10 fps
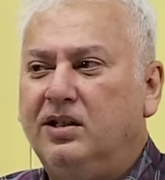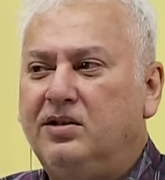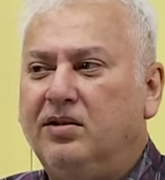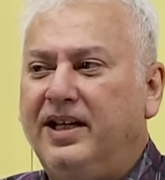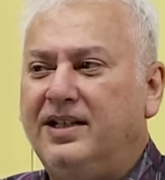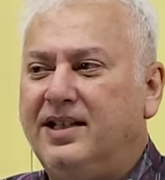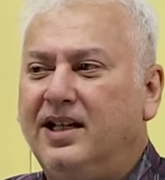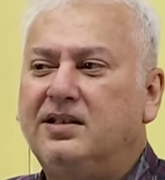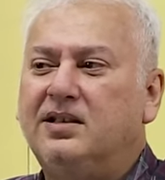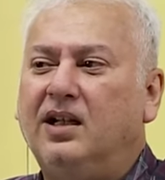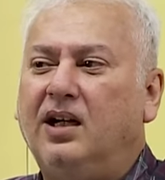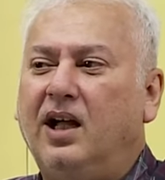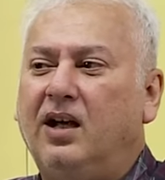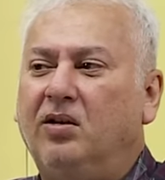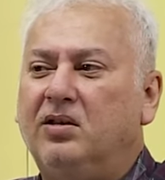So he says
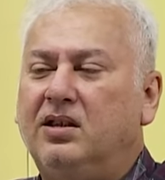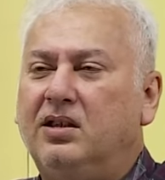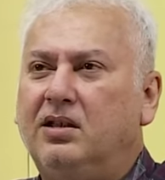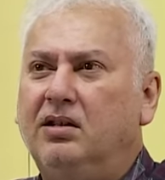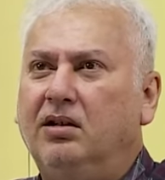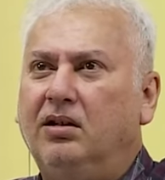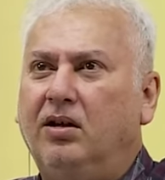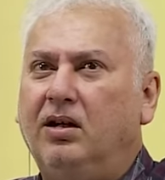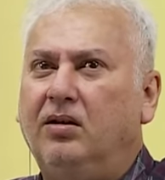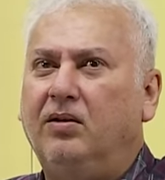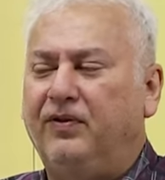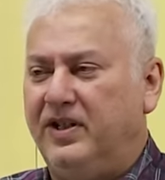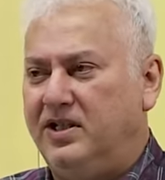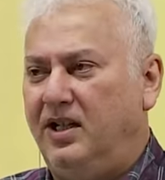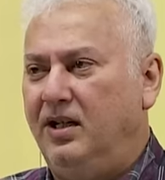our
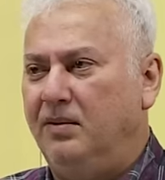official